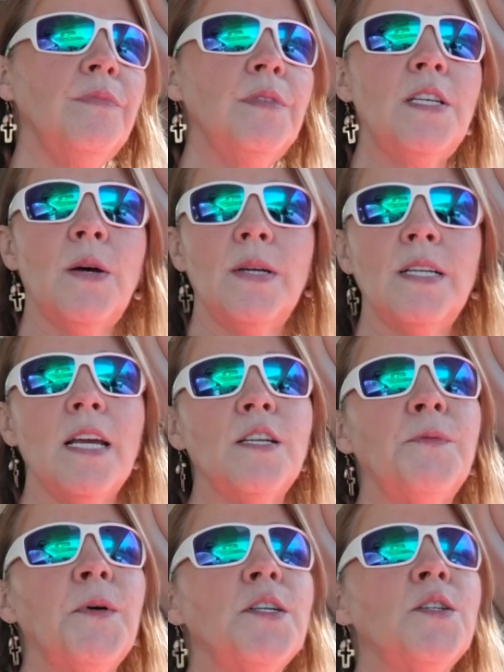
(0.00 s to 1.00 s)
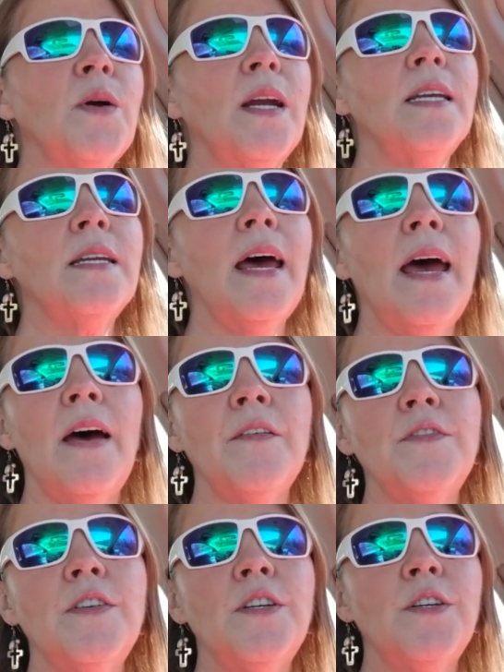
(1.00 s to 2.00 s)
So it's, it's frustrating to
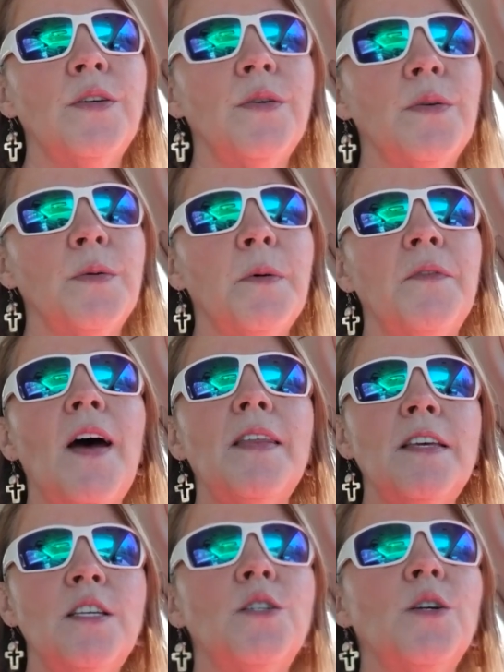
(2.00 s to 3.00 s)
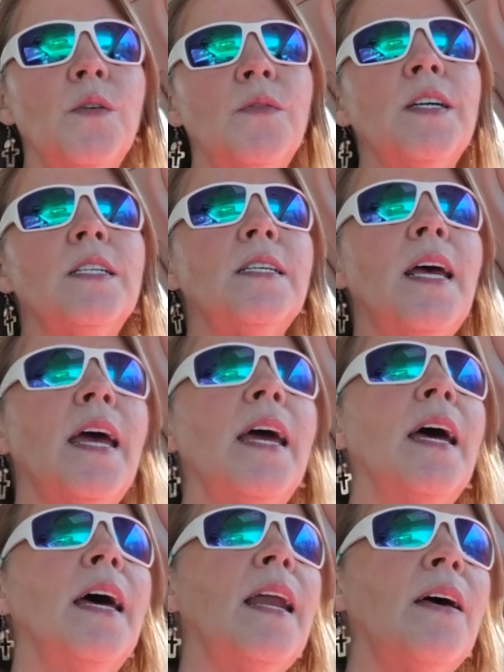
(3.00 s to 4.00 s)
have to provide this service,
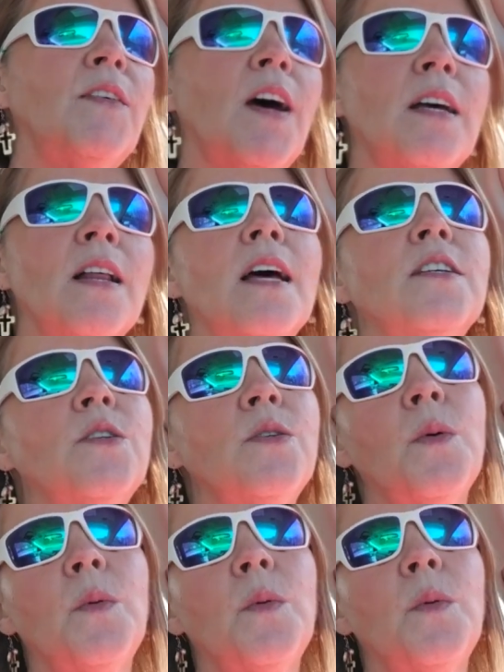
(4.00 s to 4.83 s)
and I've got clients who don't